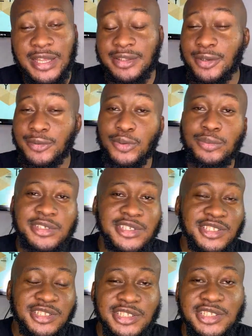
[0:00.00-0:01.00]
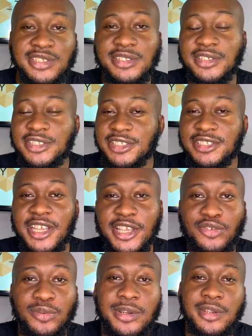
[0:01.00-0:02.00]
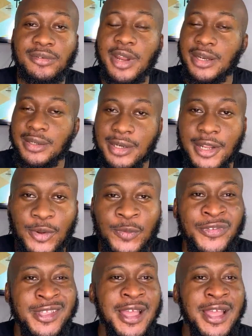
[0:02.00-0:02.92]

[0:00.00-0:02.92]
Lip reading: I tell you this gist is the gist that is trending right now